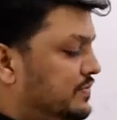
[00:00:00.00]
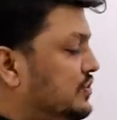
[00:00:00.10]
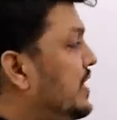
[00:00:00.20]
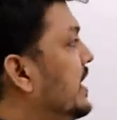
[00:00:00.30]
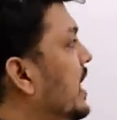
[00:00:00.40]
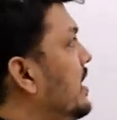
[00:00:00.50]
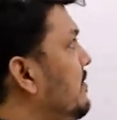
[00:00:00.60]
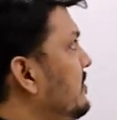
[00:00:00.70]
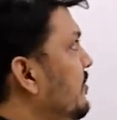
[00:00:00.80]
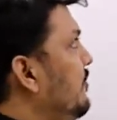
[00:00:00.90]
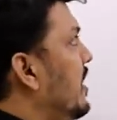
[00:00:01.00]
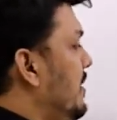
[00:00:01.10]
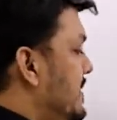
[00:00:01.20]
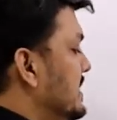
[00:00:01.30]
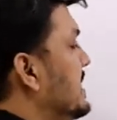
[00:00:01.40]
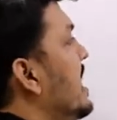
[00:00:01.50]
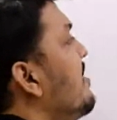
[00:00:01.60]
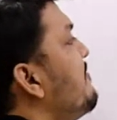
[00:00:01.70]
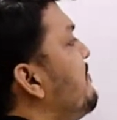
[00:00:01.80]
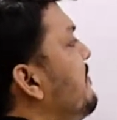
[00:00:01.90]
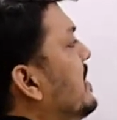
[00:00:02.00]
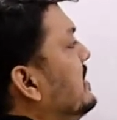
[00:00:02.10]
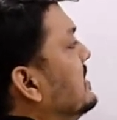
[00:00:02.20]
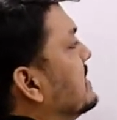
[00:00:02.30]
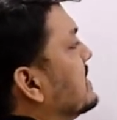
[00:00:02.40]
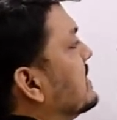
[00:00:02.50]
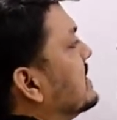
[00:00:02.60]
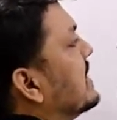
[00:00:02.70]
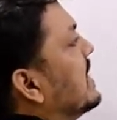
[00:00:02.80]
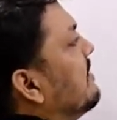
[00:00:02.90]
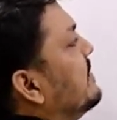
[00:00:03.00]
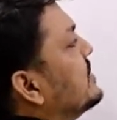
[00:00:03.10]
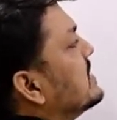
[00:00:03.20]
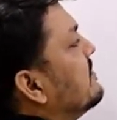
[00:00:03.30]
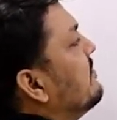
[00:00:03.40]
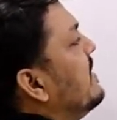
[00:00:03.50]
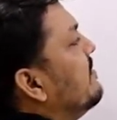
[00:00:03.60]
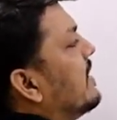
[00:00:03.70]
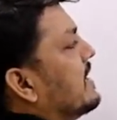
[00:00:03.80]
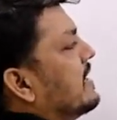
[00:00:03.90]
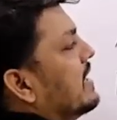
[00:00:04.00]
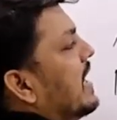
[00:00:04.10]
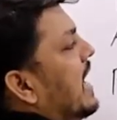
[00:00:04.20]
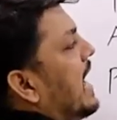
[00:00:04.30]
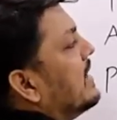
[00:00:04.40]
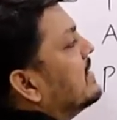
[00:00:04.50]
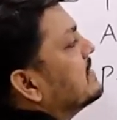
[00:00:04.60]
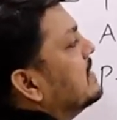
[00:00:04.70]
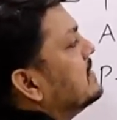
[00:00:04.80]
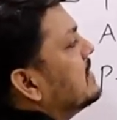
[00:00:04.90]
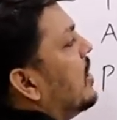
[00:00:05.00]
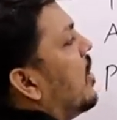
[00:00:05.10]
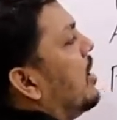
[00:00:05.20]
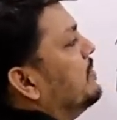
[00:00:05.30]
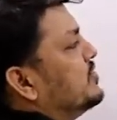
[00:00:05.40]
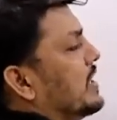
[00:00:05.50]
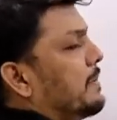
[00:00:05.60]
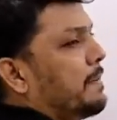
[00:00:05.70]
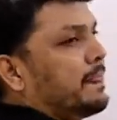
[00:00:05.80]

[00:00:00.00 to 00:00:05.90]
So, here the verb is fills, which is in V1 and this is object.